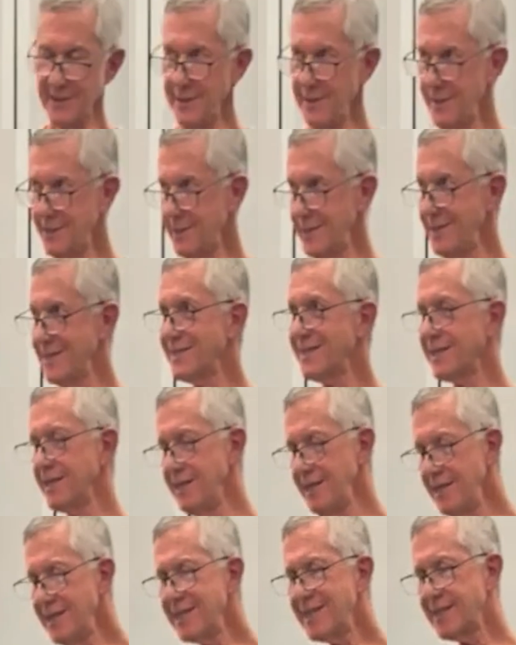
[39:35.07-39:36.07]
is
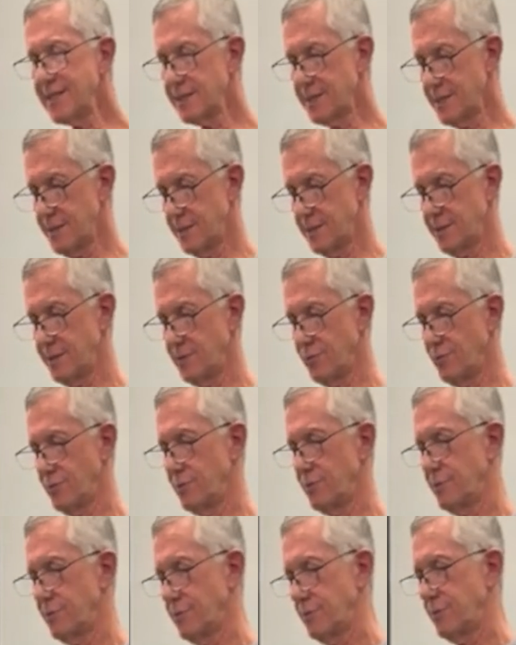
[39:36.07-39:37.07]
inconsistent
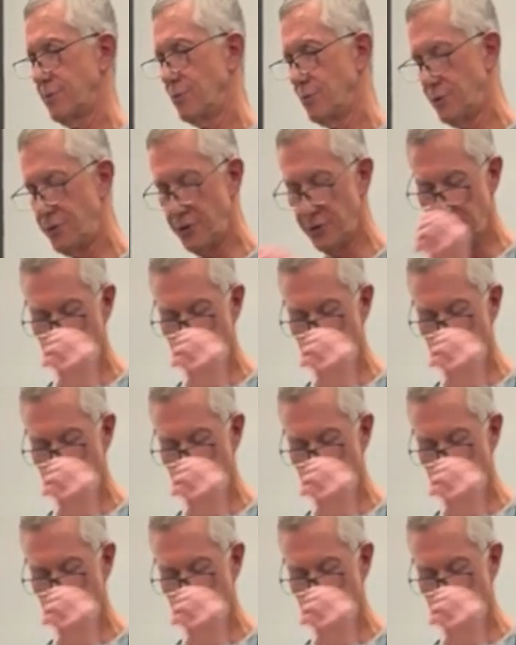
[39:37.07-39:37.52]
with your